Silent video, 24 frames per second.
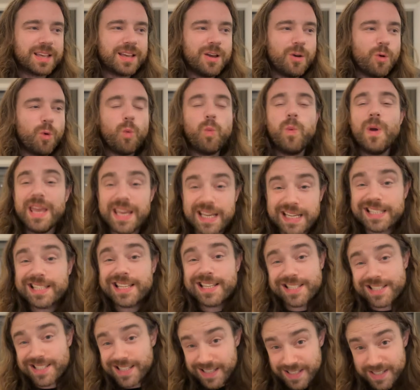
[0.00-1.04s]

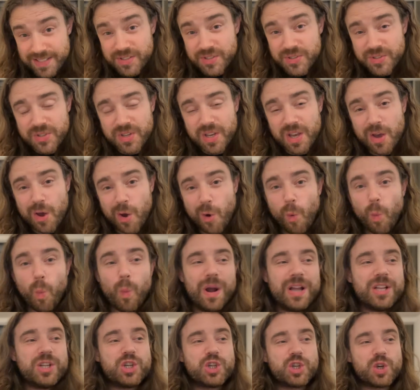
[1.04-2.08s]
weaknesses
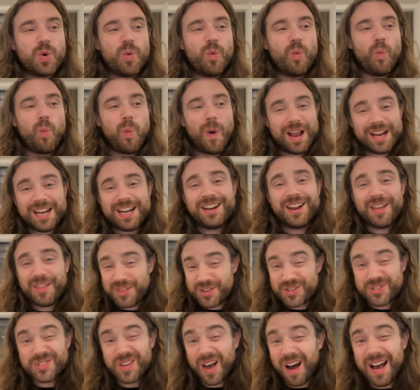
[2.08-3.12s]
which, when another
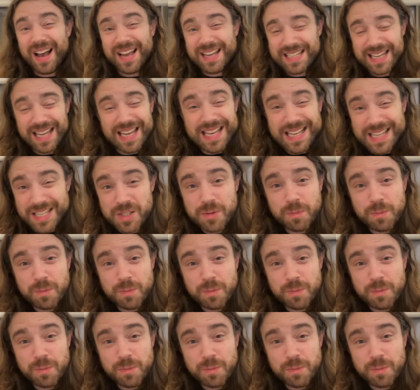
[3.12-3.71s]
side is